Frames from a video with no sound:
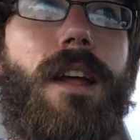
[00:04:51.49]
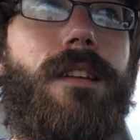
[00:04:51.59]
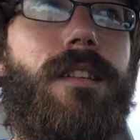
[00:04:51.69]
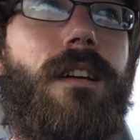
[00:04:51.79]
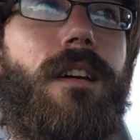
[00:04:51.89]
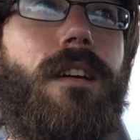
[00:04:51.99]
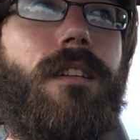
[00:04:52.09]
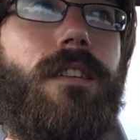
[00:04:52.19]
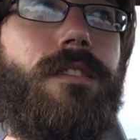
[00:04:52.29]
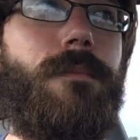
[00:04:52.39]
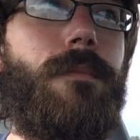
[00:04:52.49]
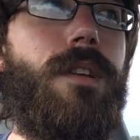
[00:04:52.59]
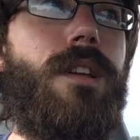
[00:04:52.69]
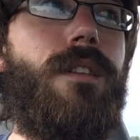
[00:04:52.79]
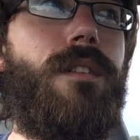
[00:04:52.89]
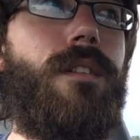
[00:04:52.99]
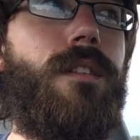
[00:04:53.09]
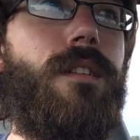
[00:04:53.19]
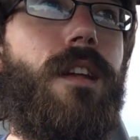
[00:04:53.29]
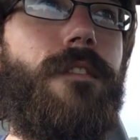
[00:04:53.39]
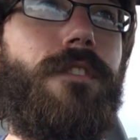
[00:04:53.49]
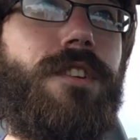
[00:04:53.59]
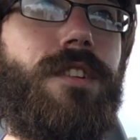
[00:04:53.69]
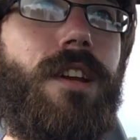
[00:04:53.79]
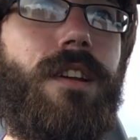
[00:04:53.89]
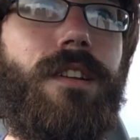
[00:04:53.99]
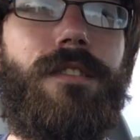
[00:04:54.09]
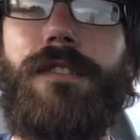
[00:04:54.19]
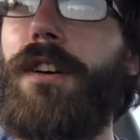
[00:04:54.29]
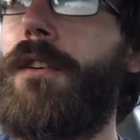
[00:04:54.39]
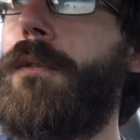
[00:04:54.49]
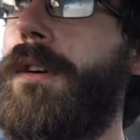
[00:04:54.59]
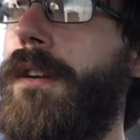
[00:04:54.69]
that doesn't mean every state is. So